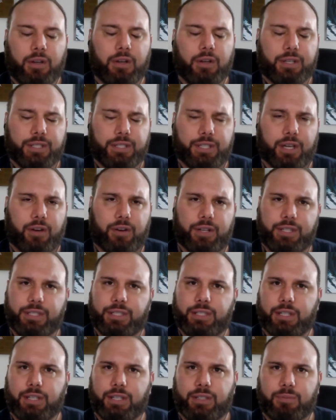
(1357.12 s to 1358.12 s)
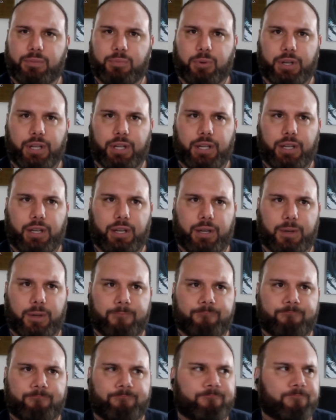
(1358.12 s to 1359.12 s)
so it's it's pretty
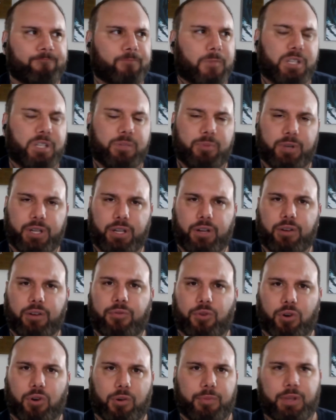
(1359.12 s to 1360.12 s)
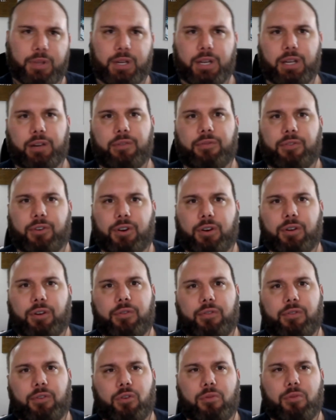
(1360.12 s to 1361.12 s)
um, it's pretty uniform the need
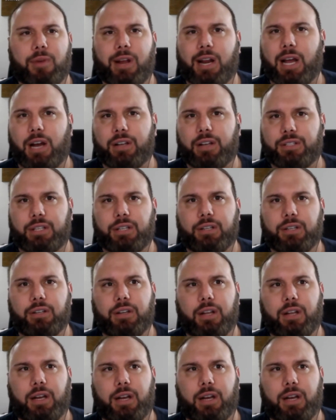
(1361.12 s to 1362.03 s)
for for roommate housing.